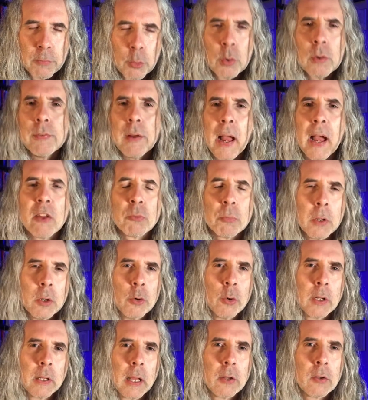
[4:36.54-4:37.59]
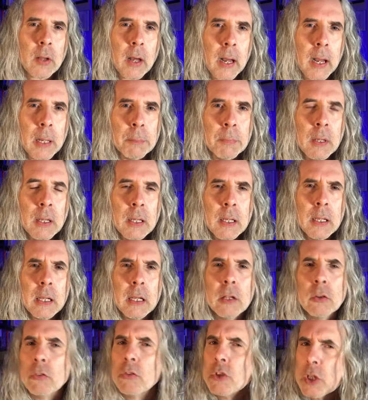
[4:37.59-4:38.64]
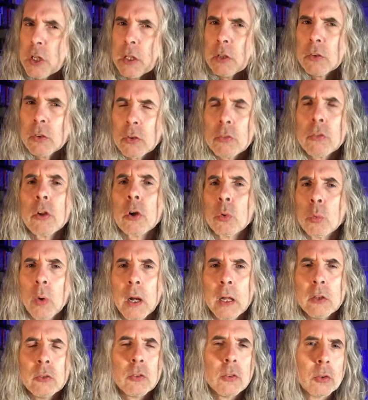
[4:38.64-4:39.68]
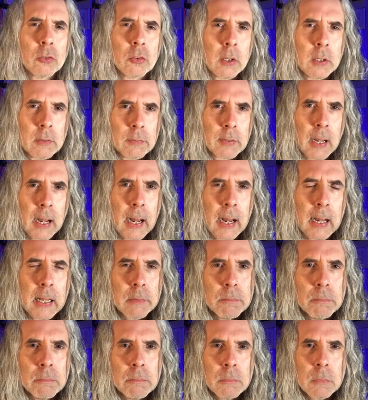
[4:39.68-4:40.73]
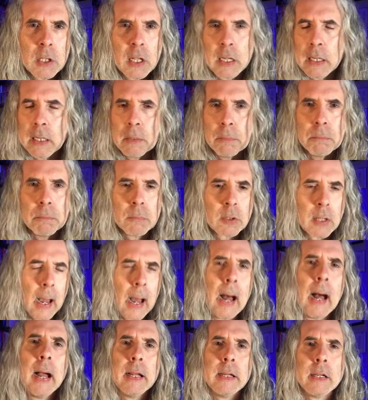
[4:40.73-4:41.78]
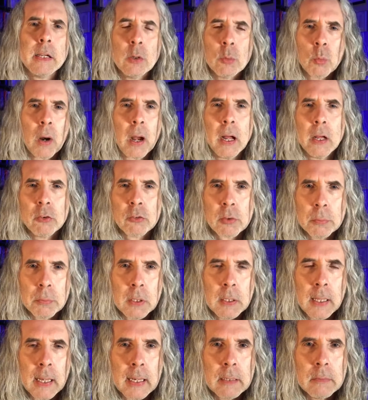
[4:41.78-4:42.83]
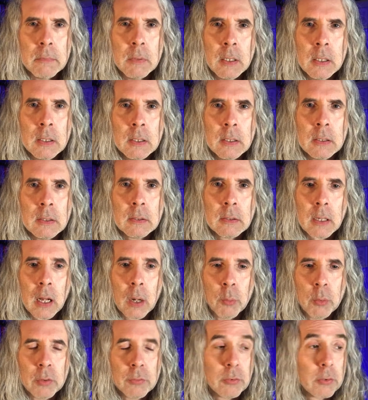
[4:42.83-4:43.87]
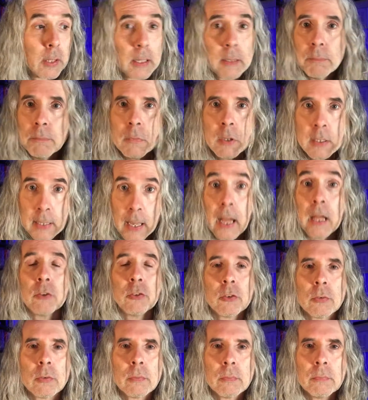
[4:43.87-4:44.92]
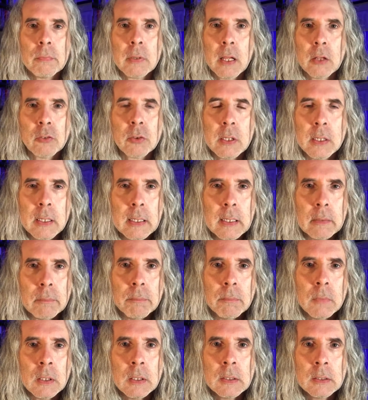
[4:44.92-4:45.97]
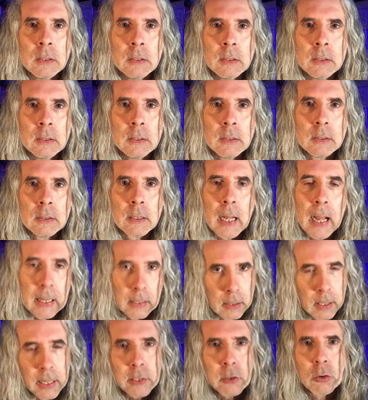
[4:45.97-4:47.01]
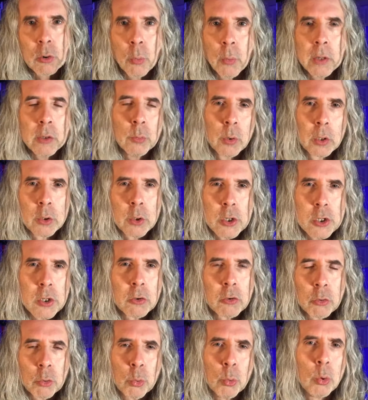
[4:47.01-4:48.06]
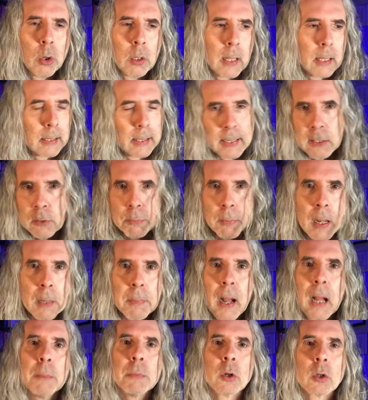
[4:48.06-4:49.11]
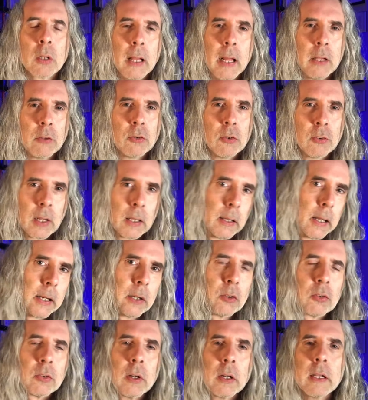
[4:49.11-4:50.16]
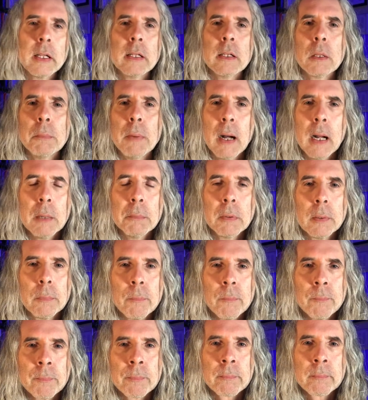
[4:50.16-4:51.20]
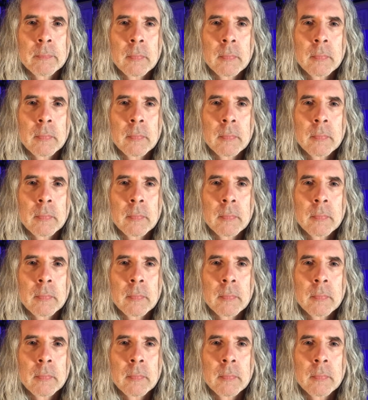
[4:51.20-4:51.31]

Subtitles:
If you would have asked me during that time, is Jesus the Christ, the Son of God? Did He die? Did He rise from the dead? I would have said, yes. Yes, He did. I liked going to a Christian school. I liked my Bible classes. I liked studying the Bible.